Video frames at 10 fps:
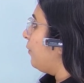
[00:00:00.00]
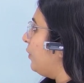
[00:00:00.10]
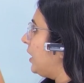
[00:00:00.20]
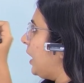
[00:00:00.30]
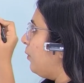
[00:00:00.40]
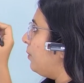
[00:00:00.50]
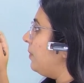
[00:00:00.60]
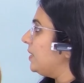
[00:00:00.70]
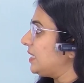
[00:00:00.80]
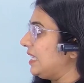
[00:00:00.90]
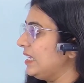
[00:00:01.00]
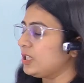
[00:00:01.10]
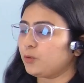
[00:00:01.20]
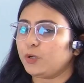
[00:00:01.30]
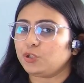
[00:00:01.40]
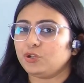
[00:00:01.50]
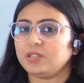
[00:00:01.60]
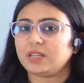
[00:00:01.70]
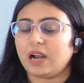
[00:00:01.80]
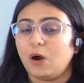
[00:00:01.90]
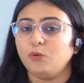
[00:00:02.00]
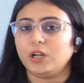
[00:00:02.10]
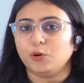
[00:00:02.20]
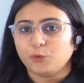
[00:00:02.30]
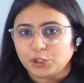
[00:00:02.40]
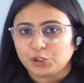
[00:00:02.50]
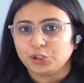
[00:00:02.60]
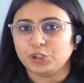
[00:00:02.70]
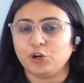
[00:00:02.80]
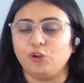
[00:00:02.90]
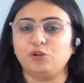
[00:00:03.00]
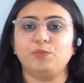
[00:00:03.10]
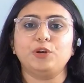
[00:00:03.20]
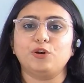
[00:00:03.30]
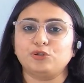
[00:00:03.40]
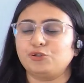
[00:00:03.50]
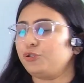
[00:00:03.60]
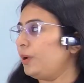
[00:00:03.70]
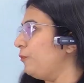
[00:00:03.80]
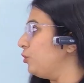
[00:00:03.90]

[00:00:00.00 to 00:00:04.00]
There would be miscellaneous questions around innovation and entrepreneurship,